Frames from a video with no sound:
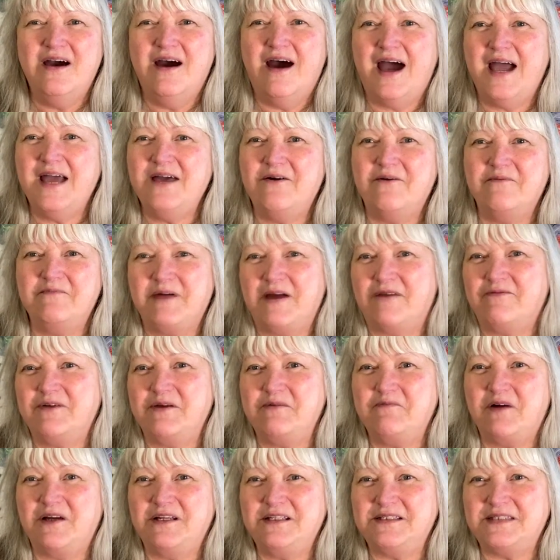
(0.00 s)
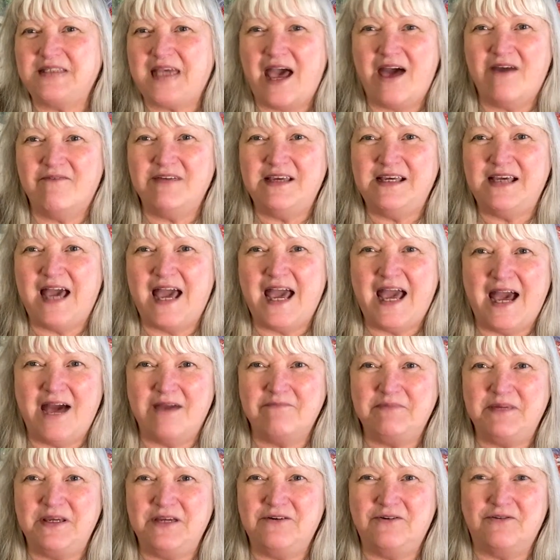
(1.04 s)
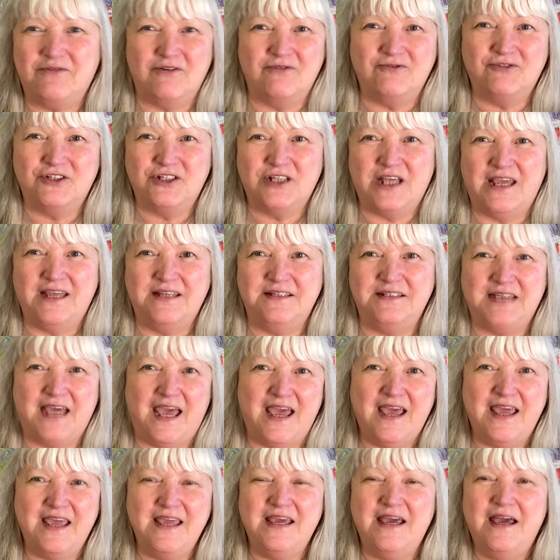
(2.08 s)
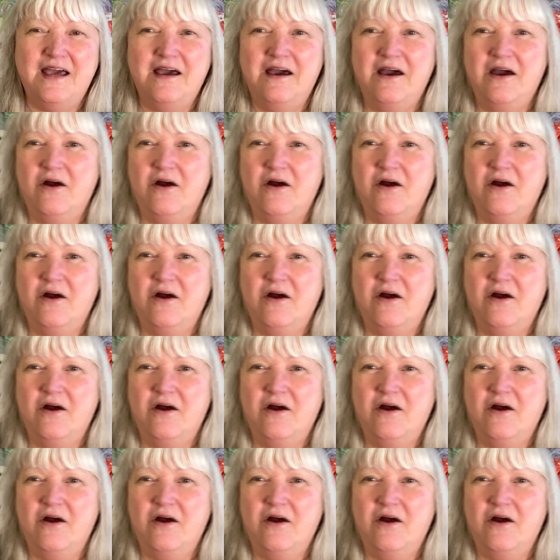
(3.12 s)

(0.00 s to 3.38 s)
I hope everyone is having a happy crochet day.